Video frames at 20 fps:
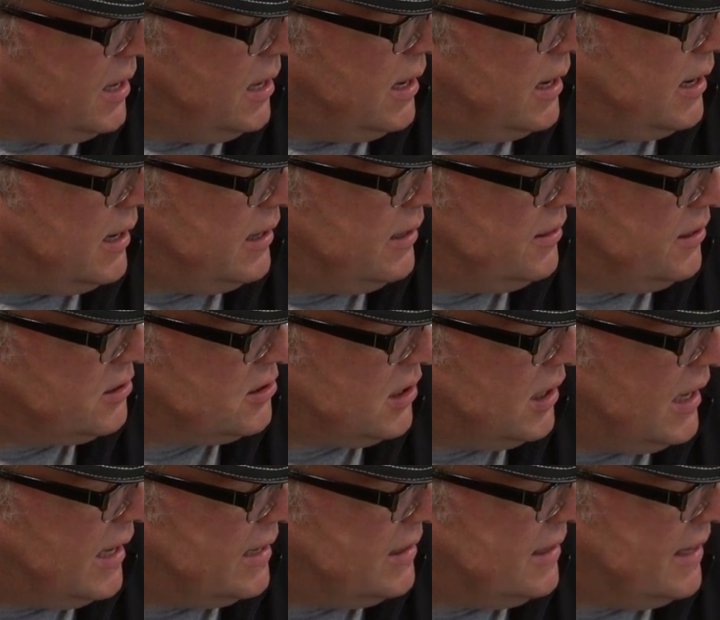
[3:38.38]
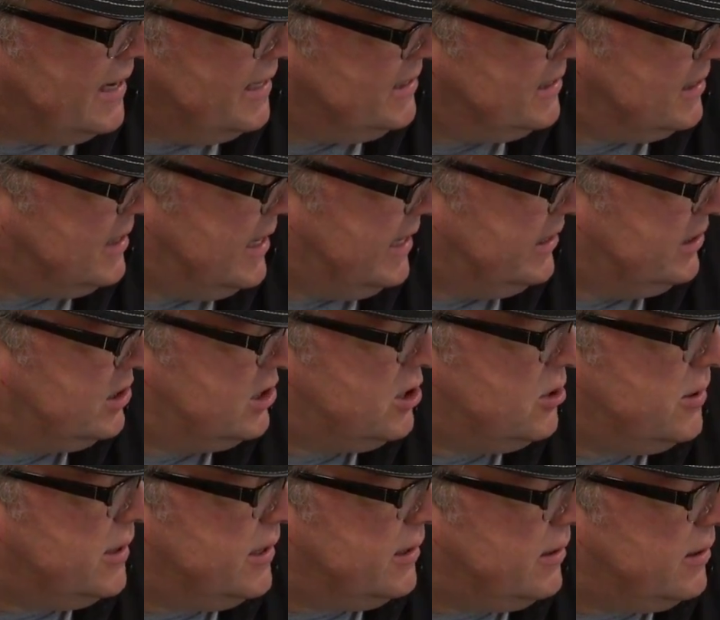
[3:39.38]
There's a lot of nice things
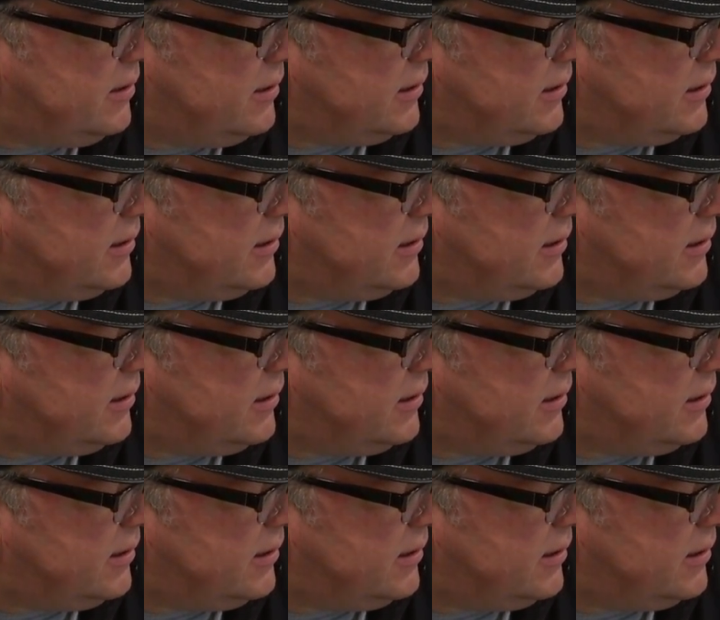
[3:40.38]
to it